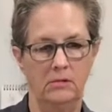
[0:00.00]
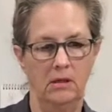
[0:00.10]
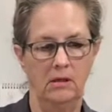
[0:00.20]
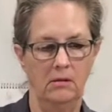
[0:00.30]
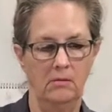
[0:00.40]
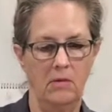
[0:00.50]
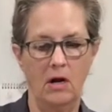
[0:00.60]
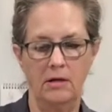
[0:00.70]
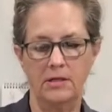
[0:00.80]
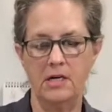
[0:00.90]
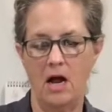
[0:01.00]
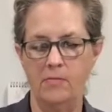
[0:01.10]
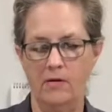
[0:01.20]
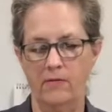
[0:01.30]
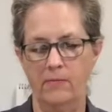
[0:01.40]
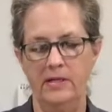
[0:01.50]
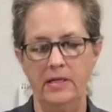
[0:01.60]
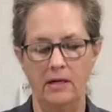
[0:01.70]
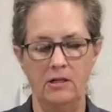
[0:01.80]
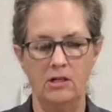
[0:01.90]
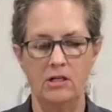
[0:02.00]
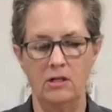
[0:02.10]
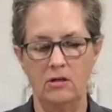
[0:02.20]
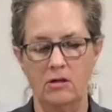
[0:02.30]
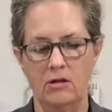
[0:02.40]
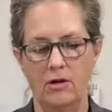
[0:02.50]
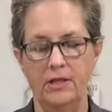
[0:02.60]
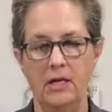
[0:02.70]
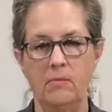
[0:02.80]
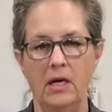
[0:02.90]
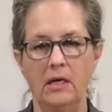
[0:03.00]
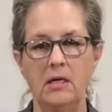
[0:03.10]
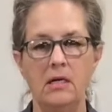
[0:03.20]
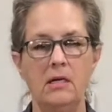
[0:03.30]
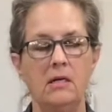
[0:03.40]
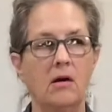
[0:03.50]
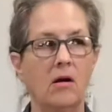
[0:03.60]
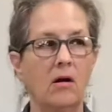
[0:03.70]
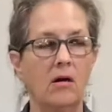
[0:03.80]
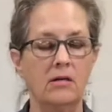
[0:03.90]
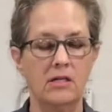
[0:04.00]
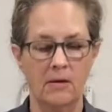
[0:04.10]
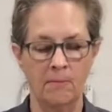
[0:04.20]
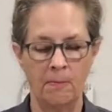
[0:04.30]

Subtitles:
on top of them. And I just thought they made neat cards.